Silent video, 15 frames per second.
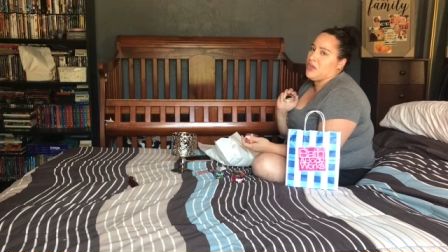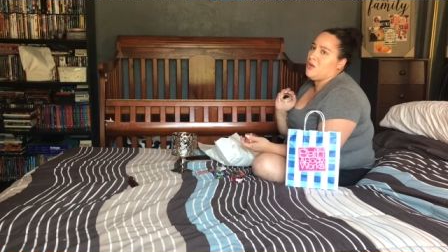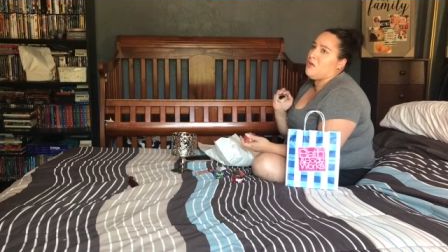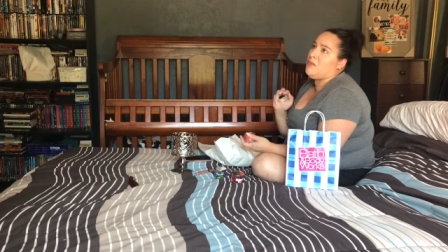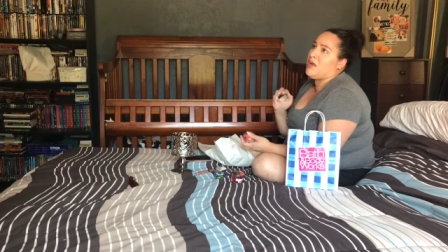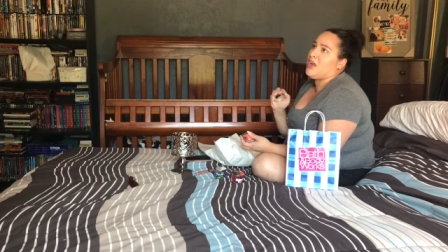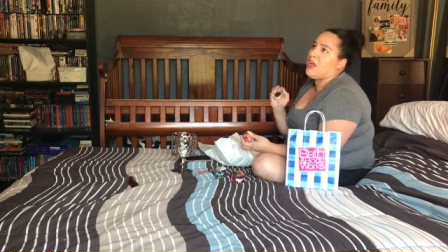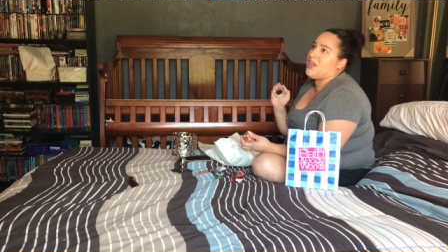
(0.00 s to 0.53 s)
like, oh
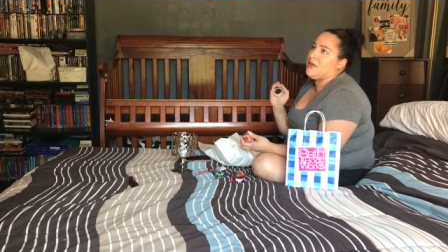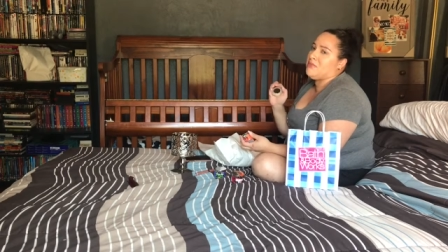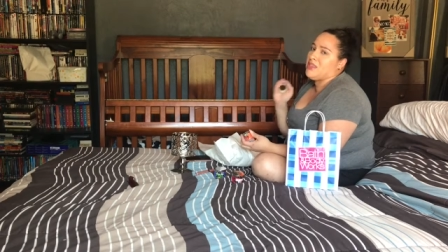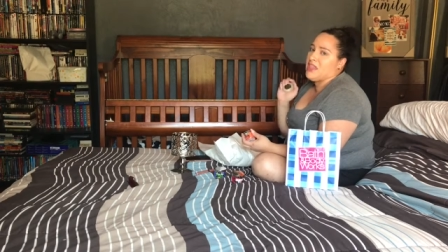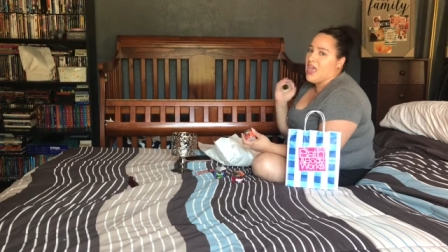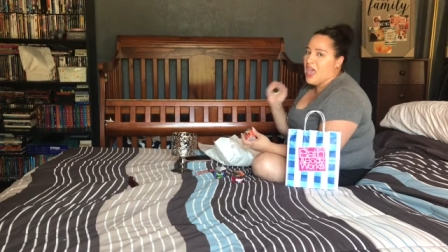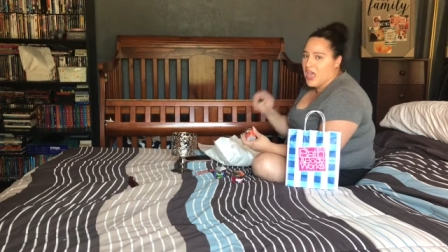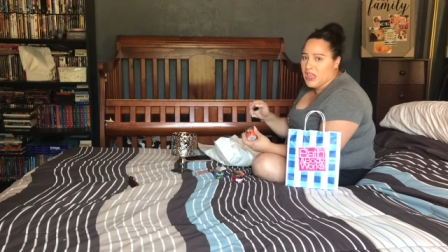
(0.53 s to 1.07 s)
my god, get me
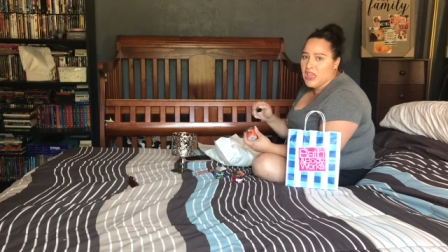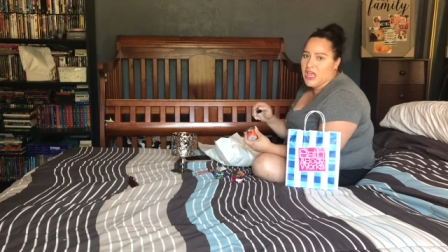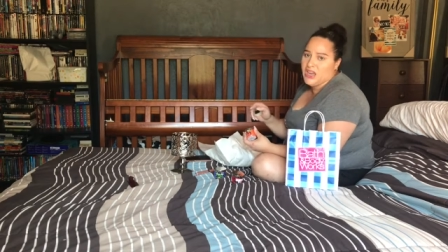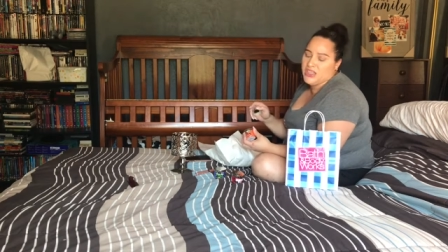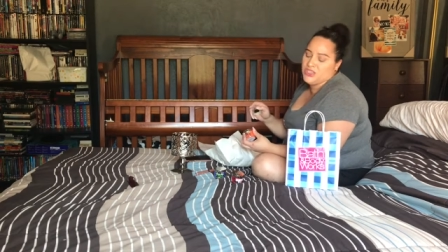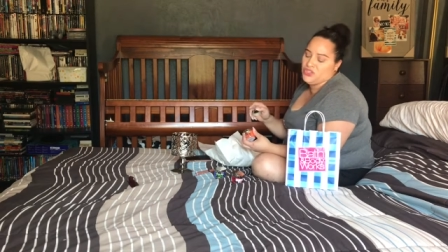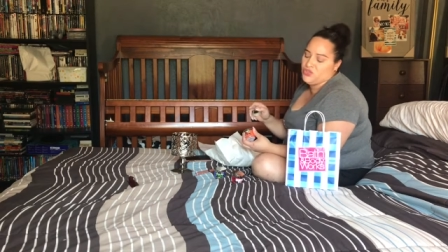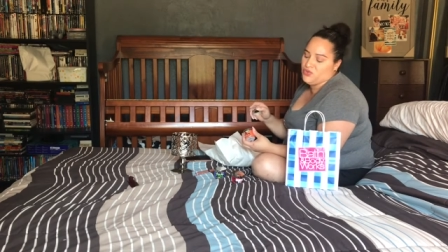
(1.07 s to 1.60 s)
the hell out
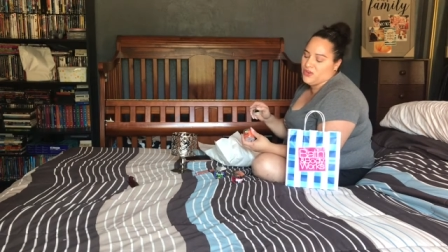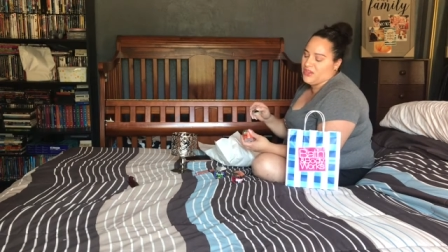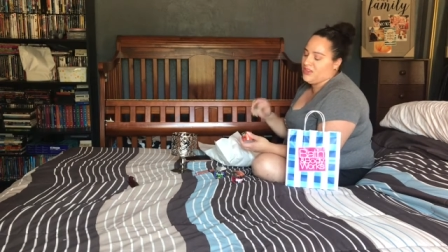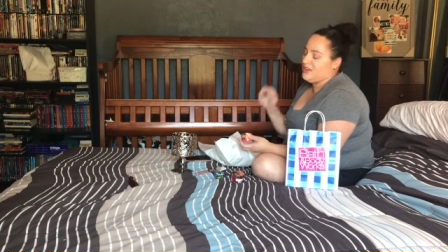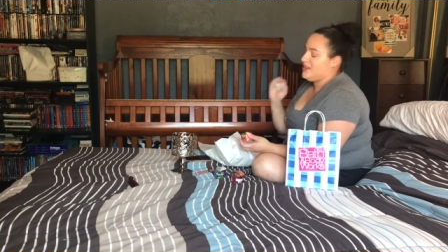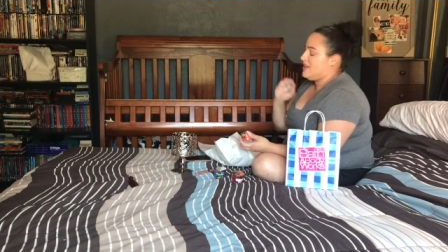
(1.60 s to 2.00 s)
of this joint.